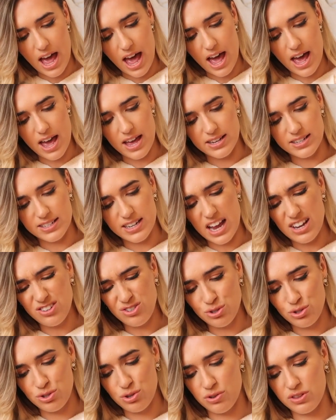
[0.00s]
and I
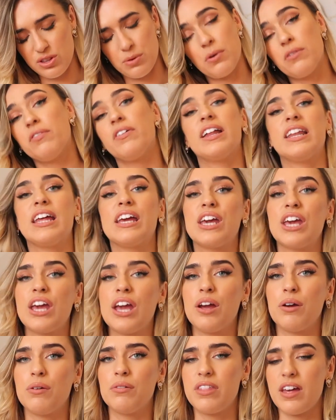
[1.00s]
just thought they were really
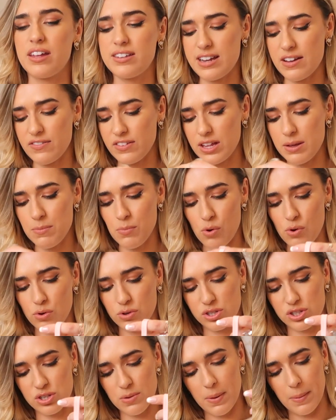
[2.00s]
cute they're definitely
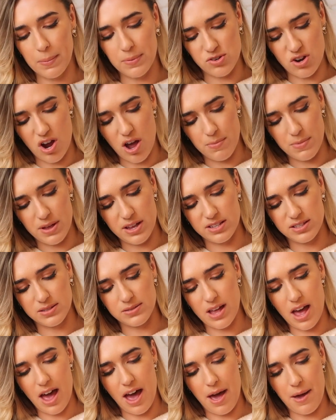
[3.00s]
more summer
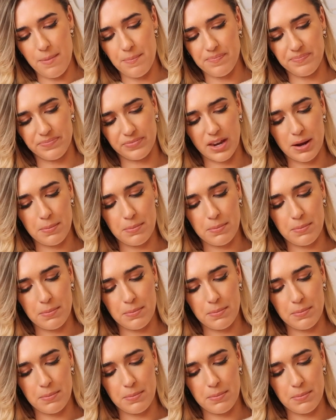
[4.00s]
pyjamas um,